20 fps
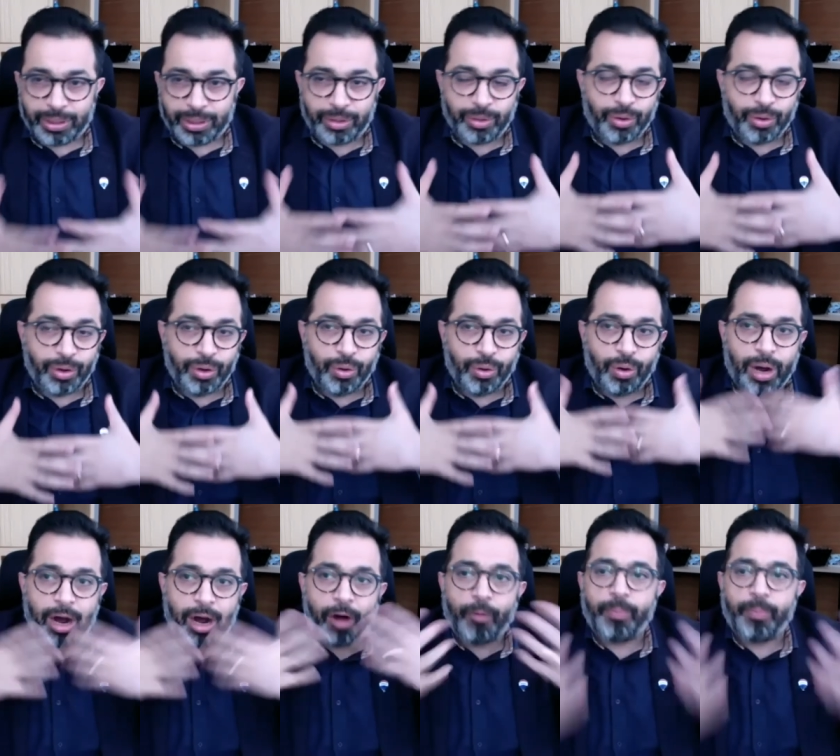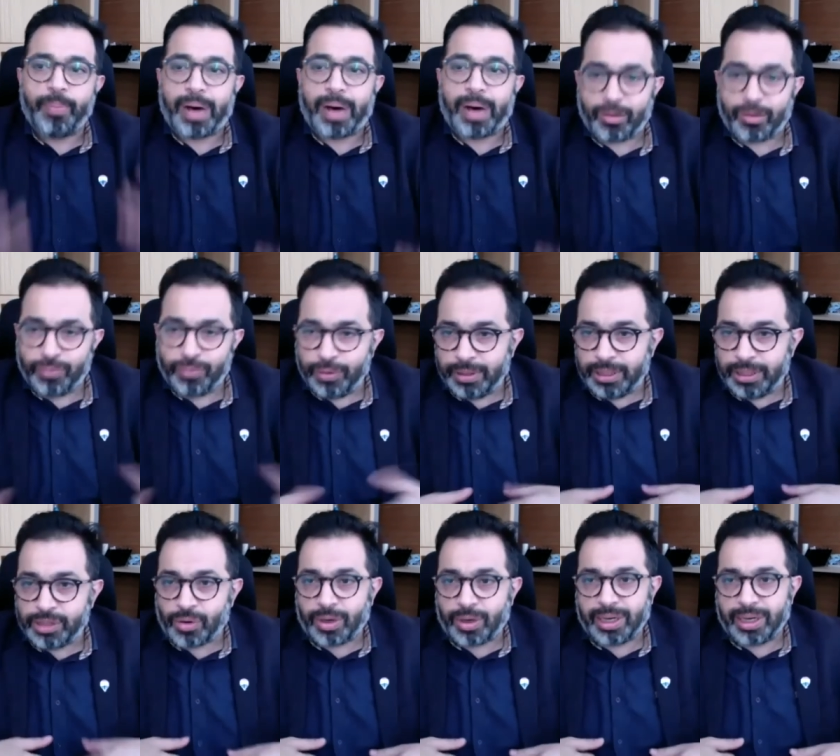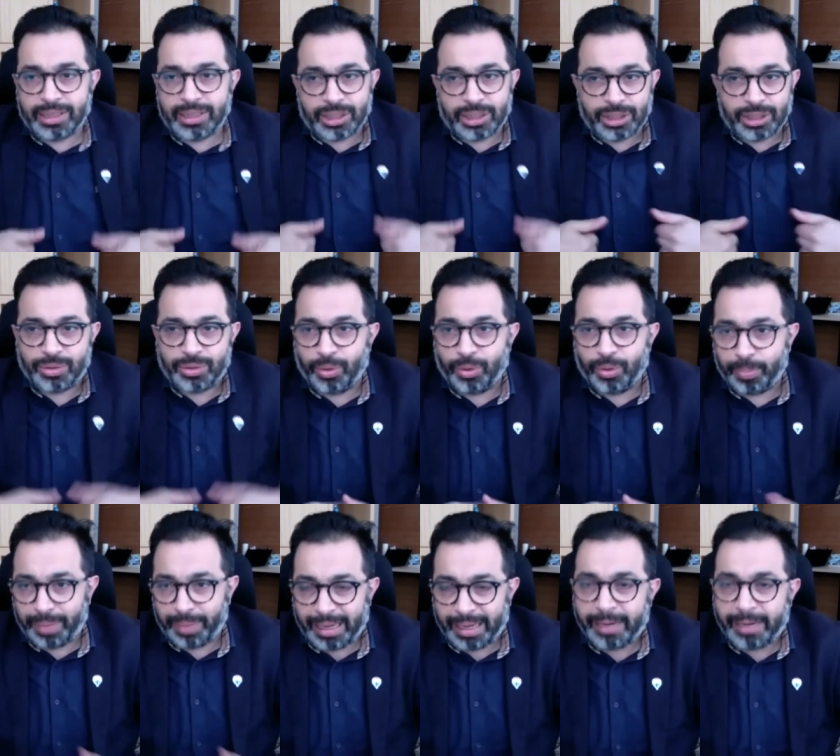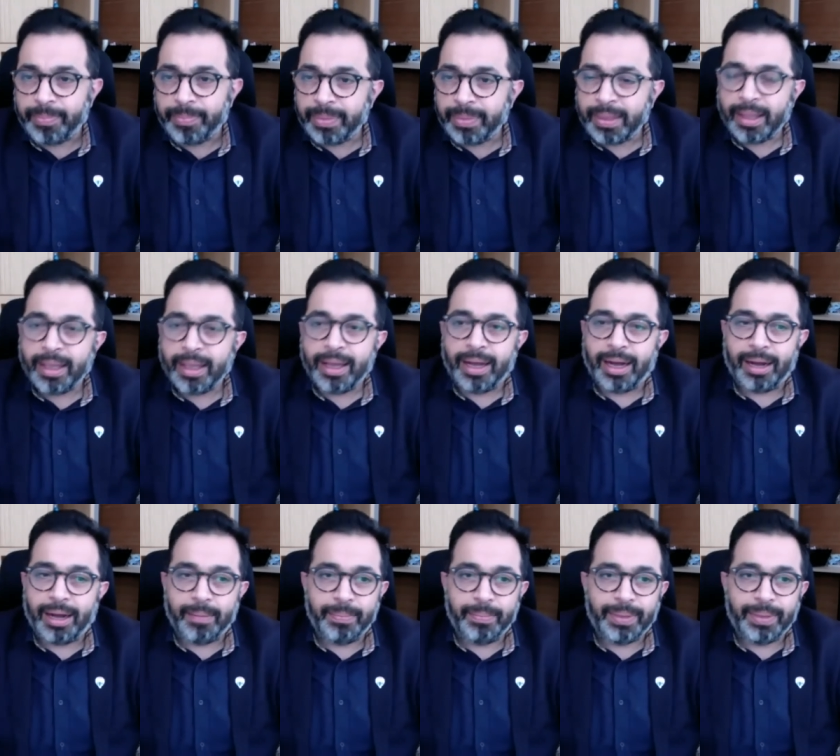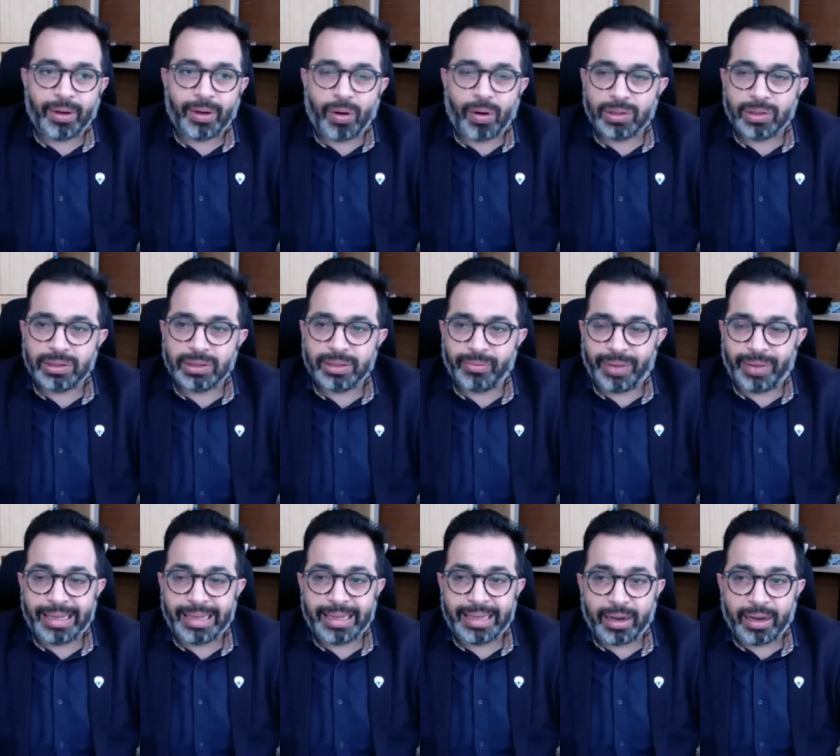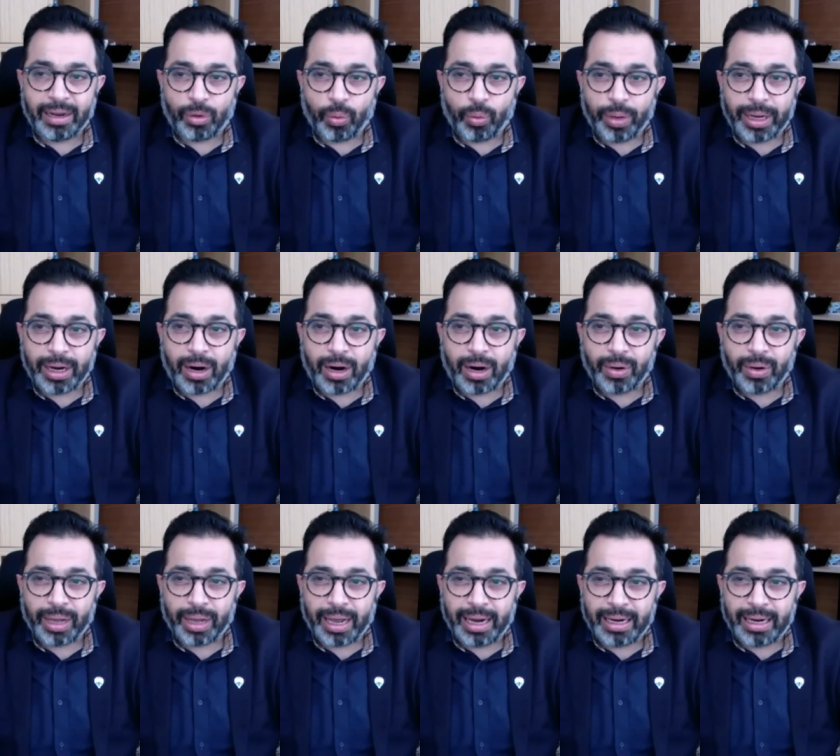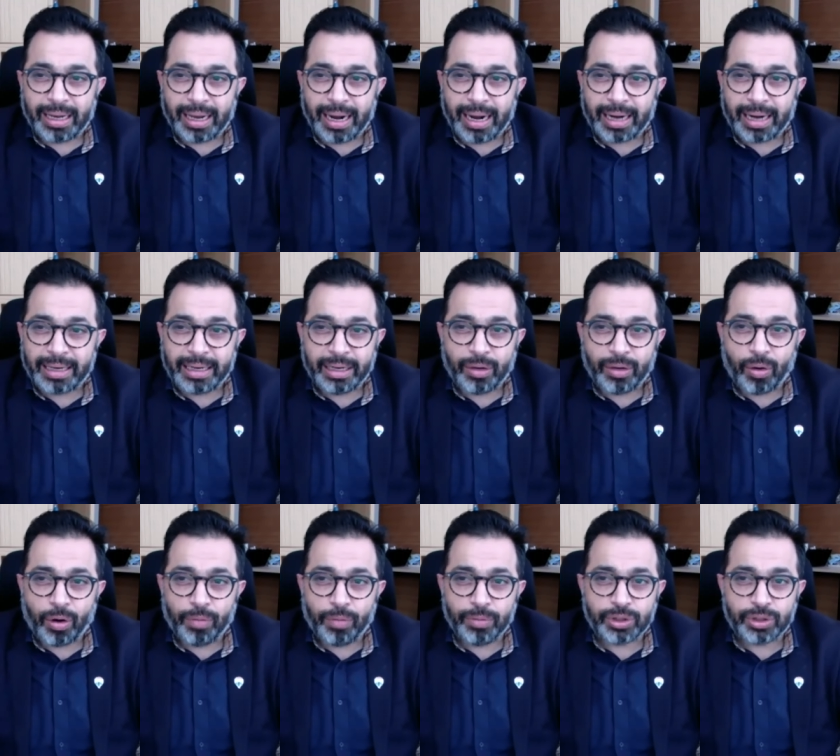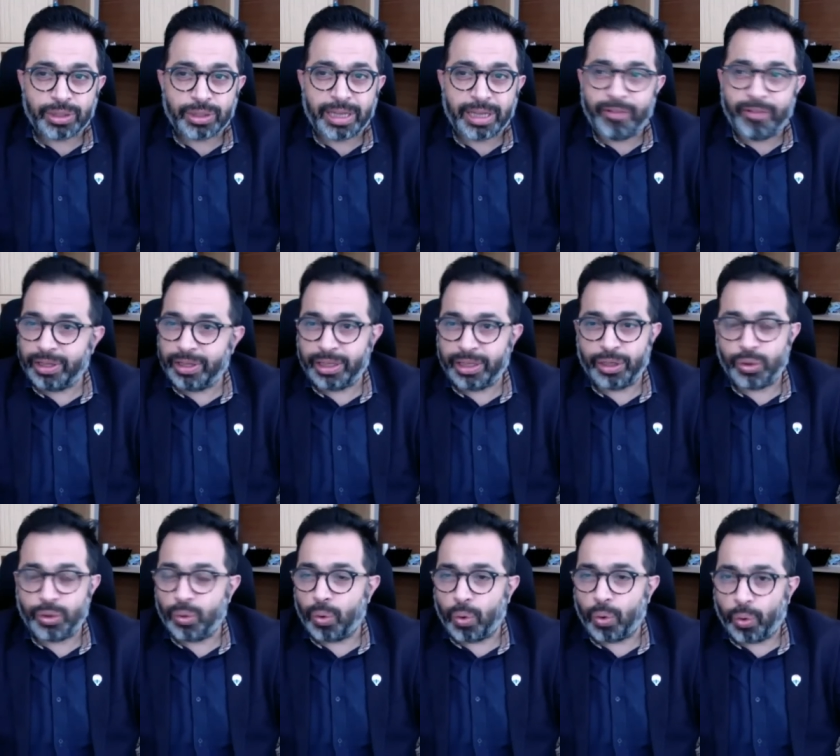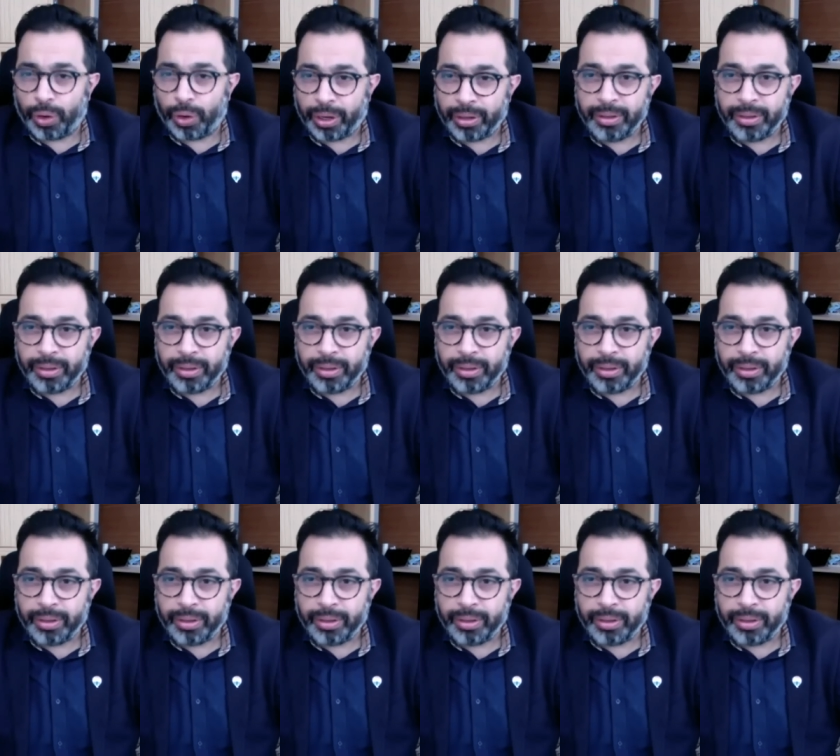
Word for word: You don't know how powerful these organizations are going to be uh, because the way they are going out and collecting almost everything you own.